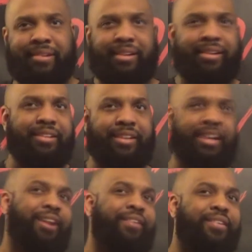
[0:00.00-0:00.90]
another
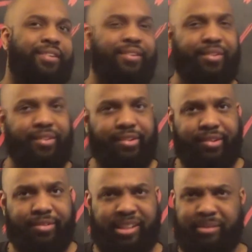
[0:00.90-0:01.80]
character
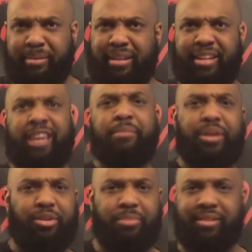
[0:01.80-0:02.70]
or something, like a
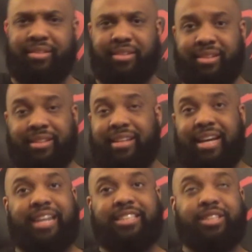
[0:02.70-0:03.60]
cameo. But
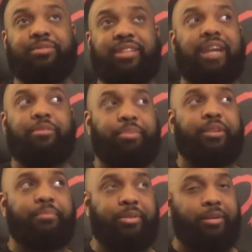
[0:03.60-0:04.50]
I just don't think I would
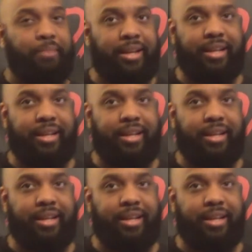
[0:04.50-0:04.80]
put him in